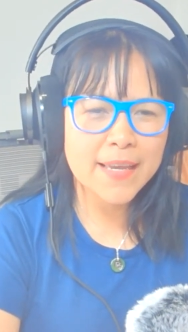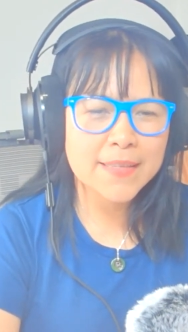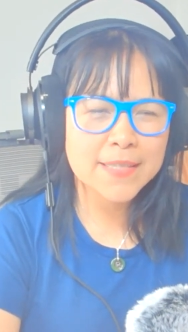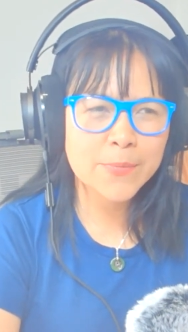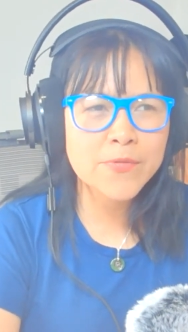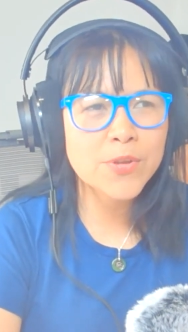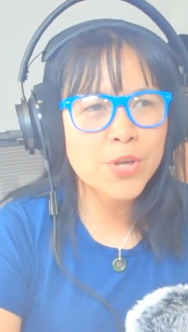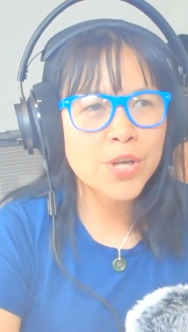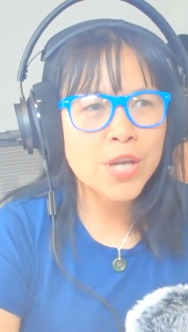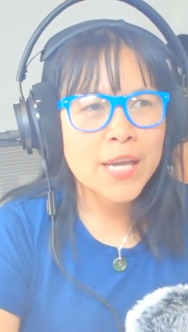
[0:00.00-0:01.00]
Yeah, some of
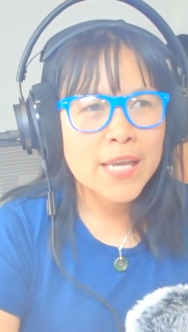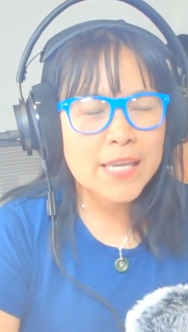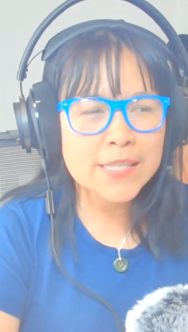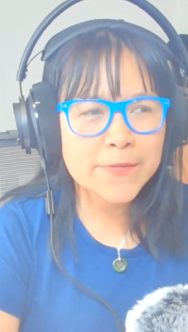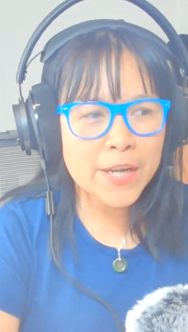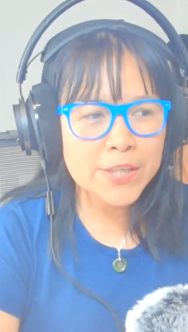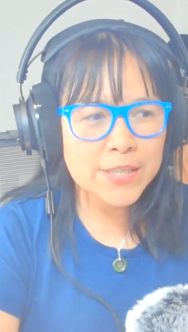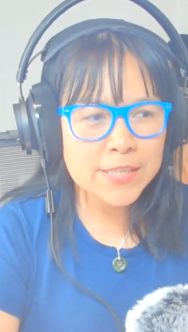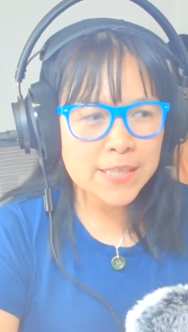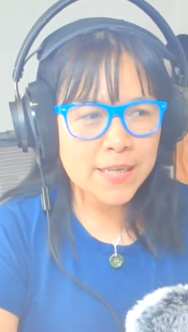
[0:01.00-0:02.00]
the it's fun
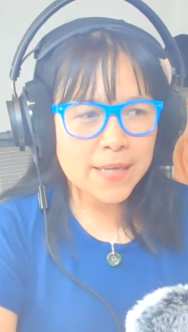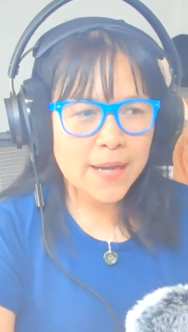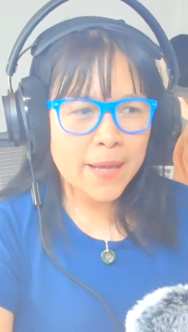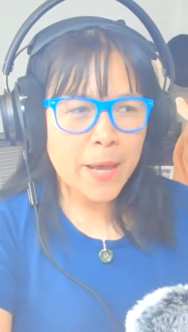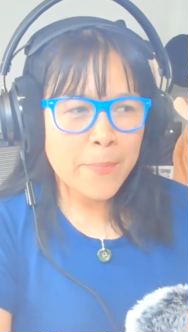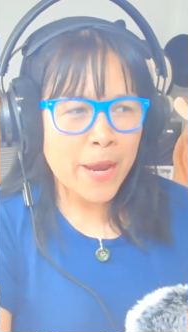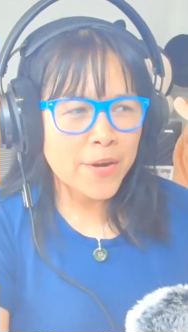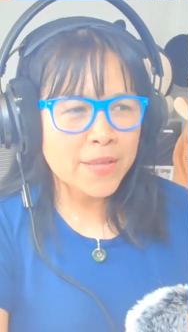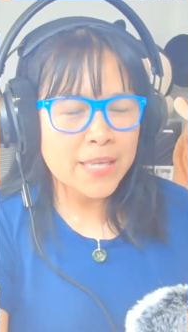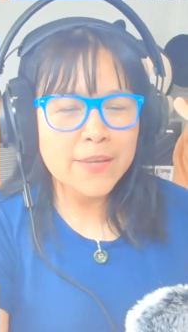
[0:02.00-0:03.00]
because
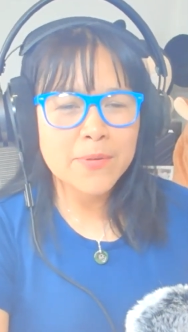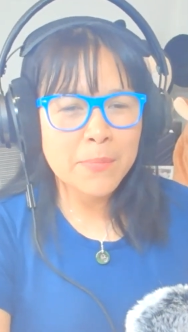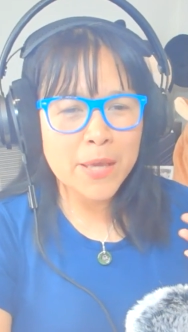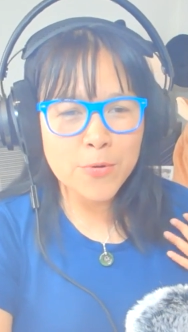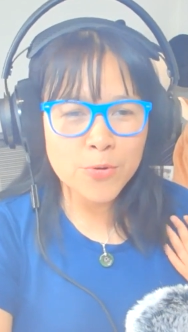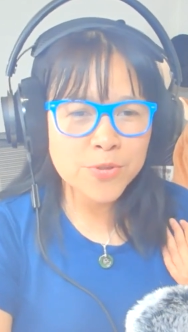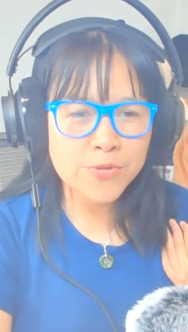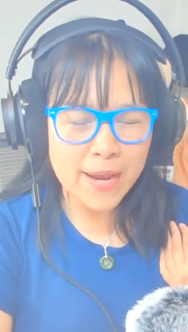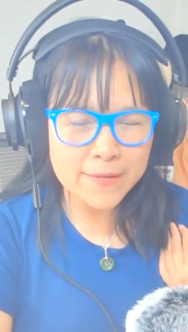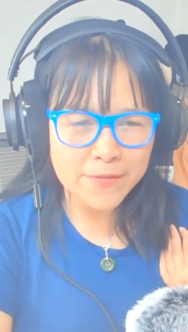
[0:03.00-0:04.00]
apparently even my own
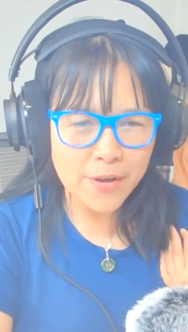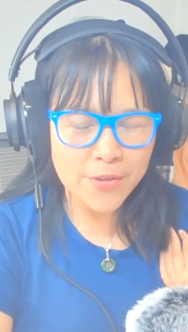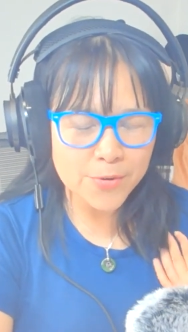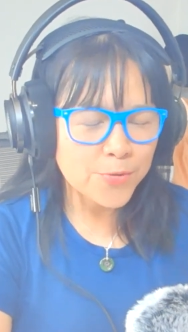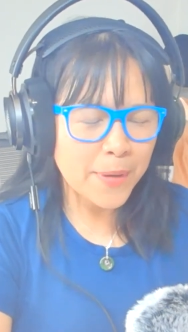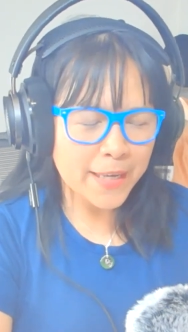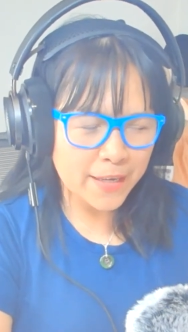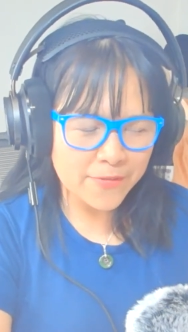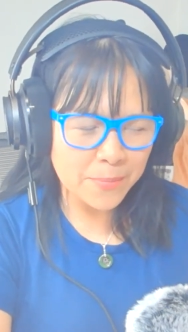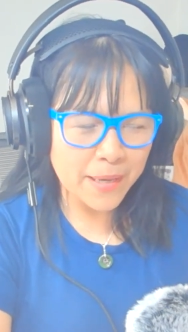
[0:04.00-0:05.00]
grandfather, whom I
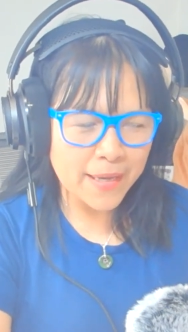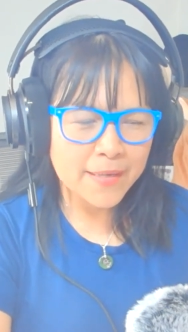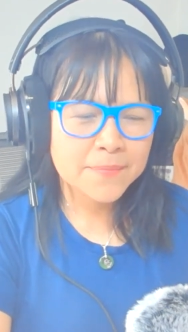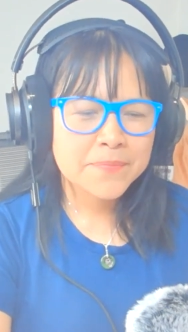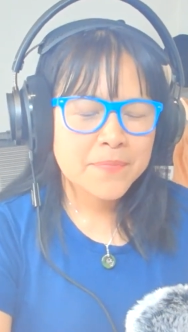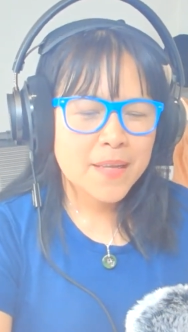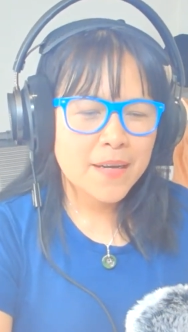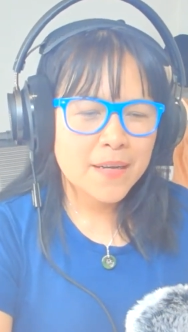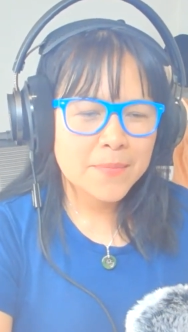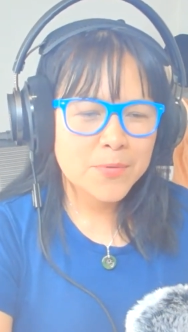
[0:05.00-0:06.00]
never met,
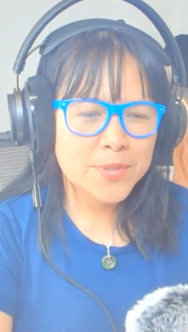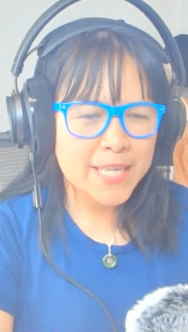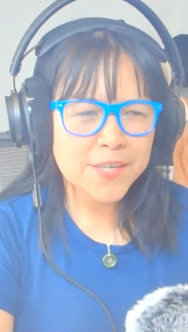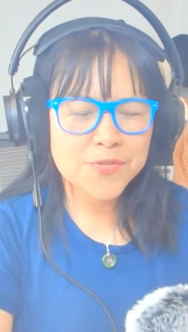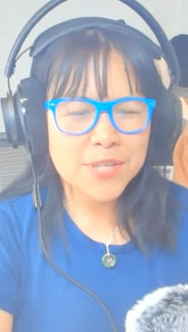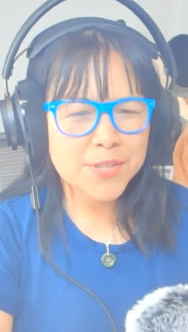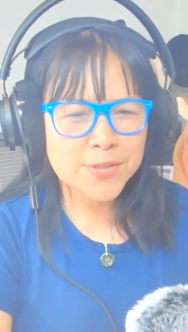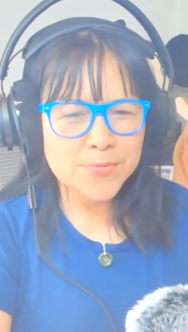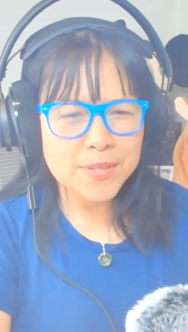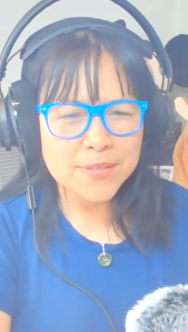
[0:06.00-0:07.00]
was actually a
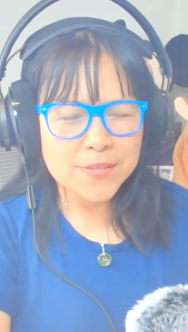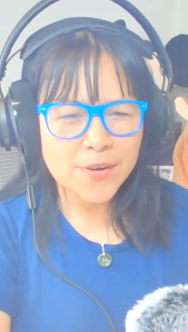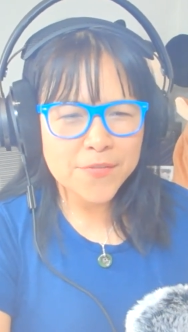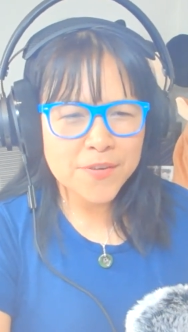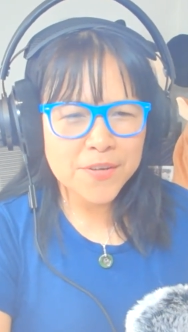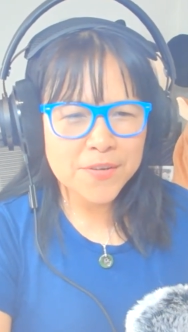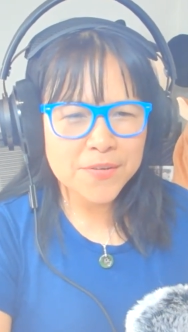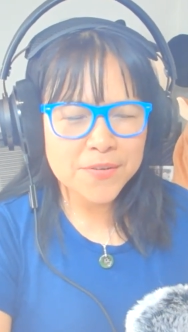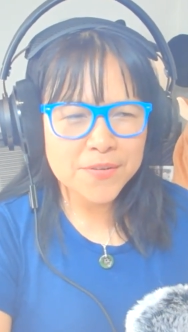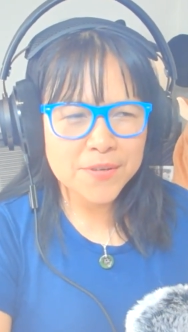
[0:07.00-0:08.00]
student of
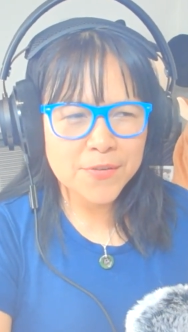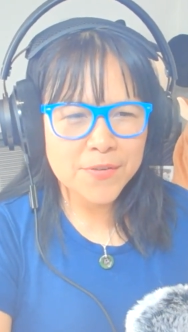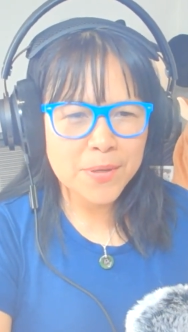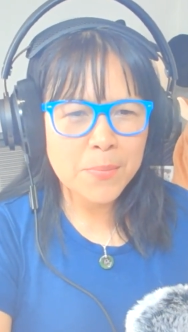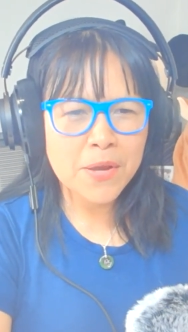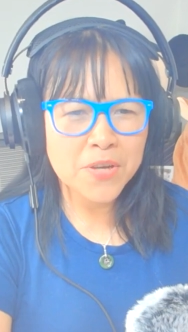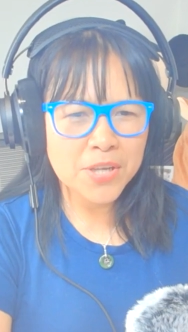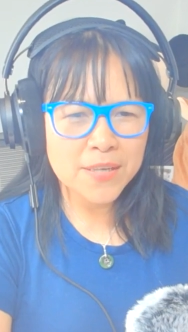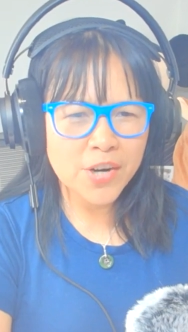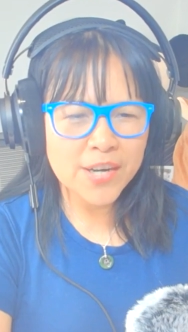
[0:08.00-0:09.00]
an
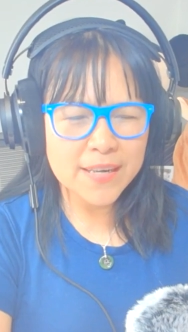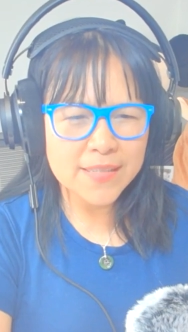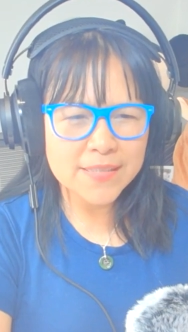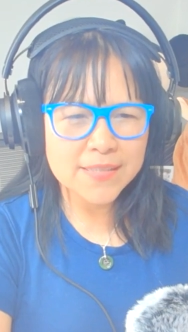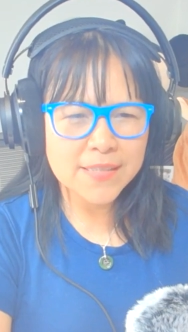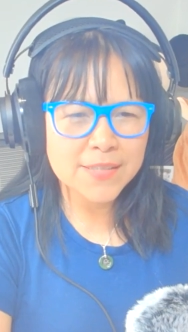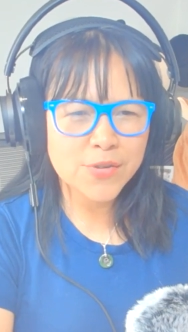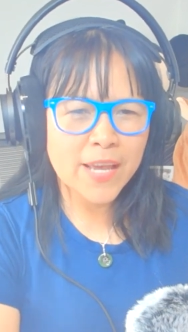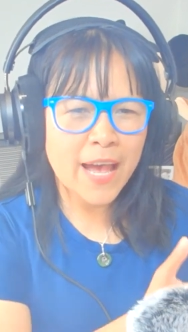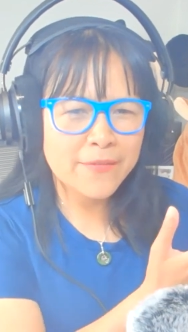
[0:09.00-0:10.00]
American artist, and
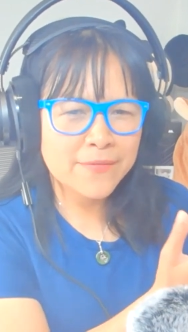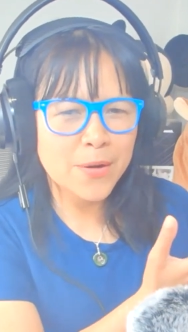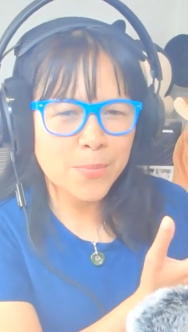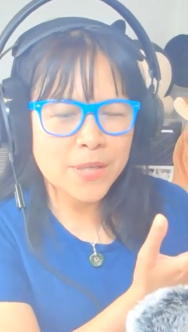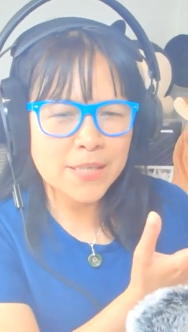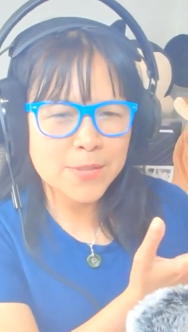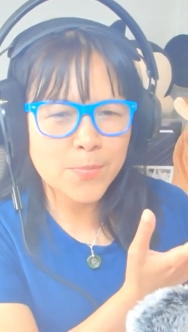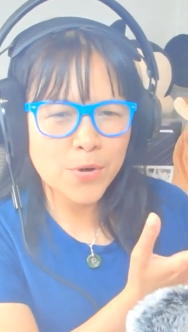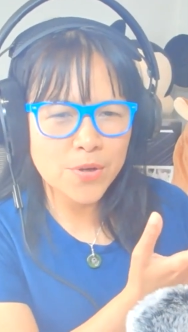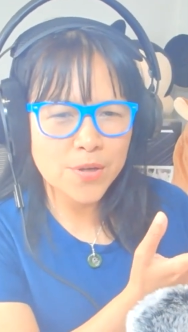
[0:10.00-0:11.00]
so I have his
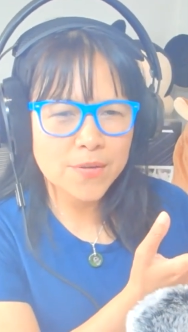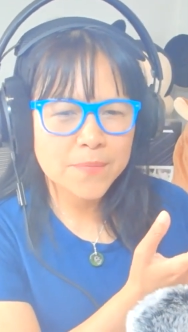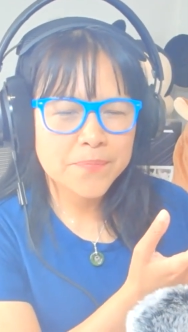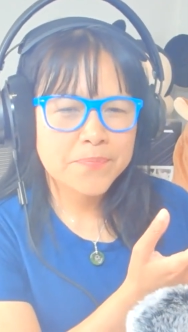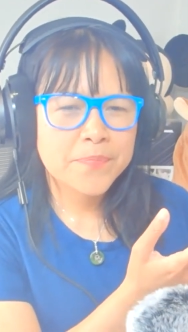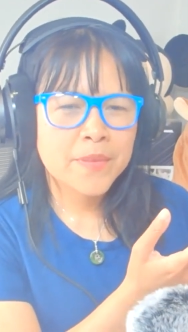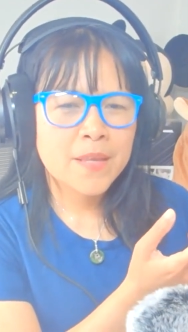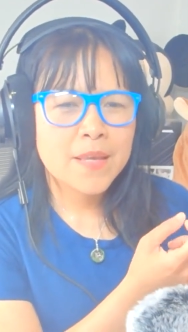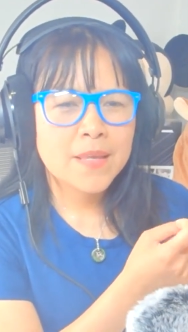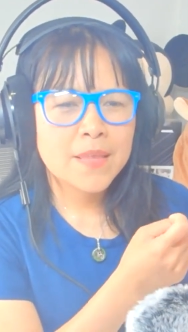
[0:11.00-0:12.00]
book
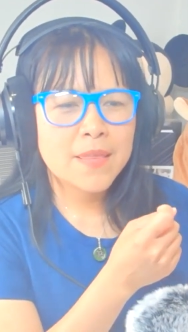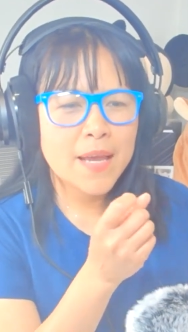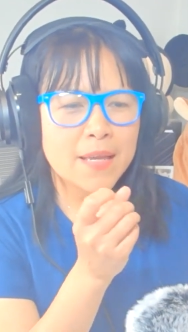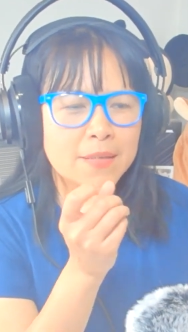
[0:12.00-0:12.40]
that